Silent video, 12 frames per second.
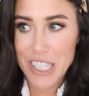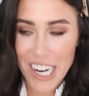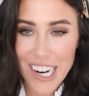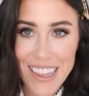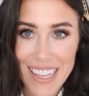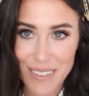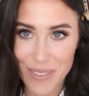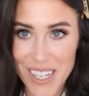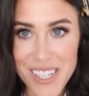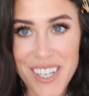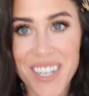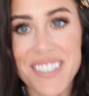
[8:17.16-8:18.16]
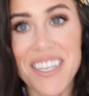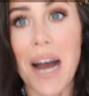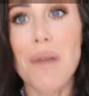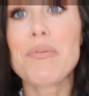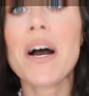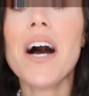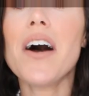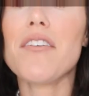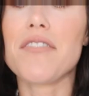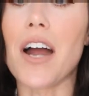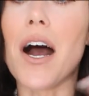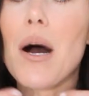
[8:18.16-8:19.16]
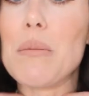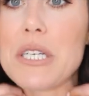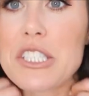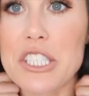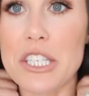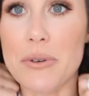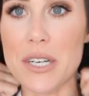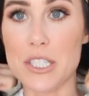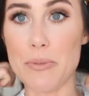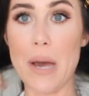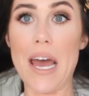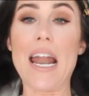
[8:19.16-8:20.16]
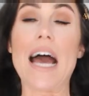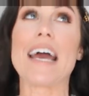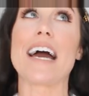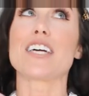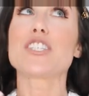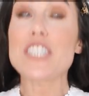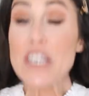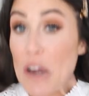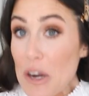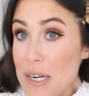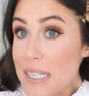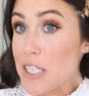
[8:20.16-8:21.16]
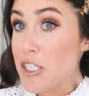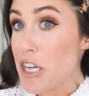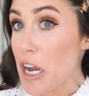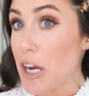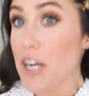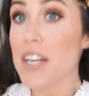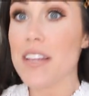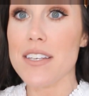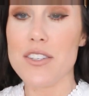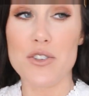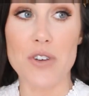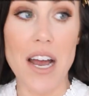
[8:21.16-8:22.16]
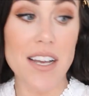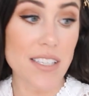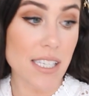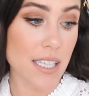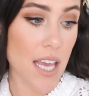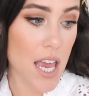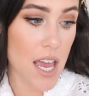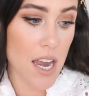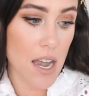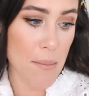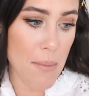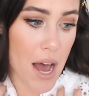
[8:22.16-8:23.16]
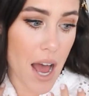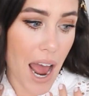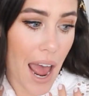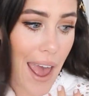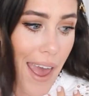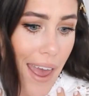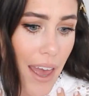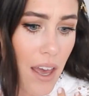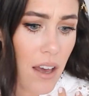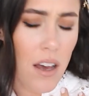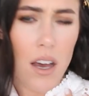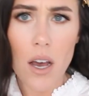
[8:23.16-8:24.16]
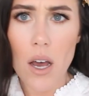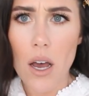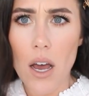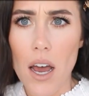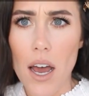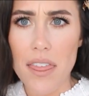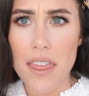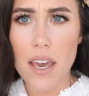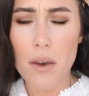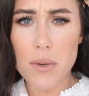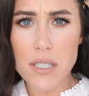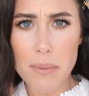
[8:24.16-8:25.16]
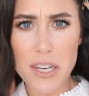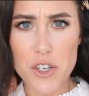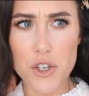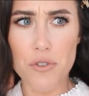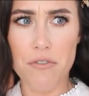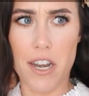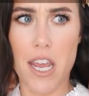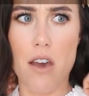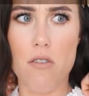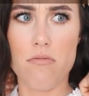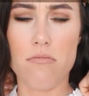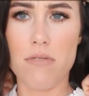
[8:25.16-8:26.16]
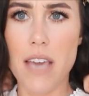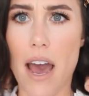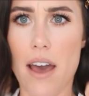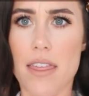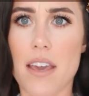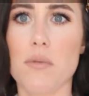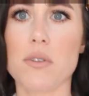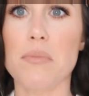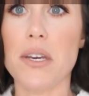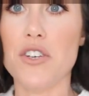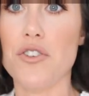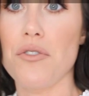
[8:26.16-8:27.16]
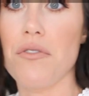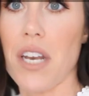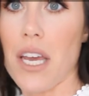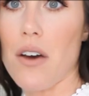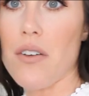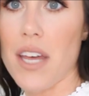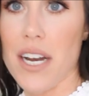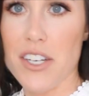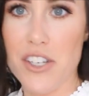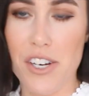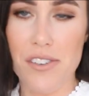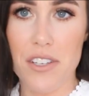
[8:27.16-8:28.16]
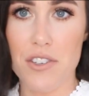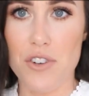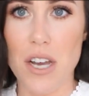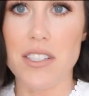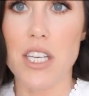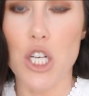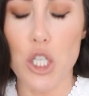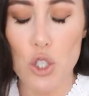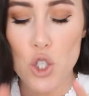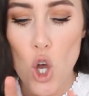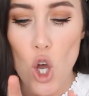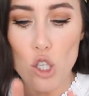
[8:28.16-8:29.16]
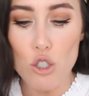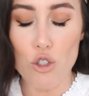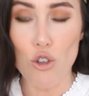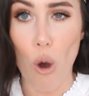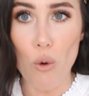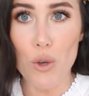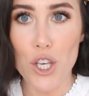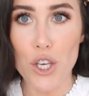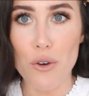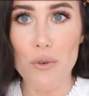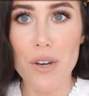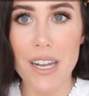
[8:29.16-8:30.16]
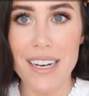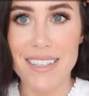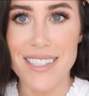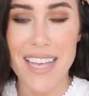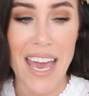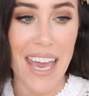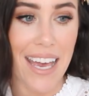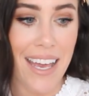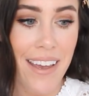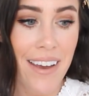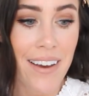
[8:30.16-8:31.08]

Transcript: share and then I'm gonna share a top from Chicwish, but I actually already shared this dress in my, I think it was my shoe video. Yeah, I think it was my shoe video that I shared this dress. It is so cute. It is like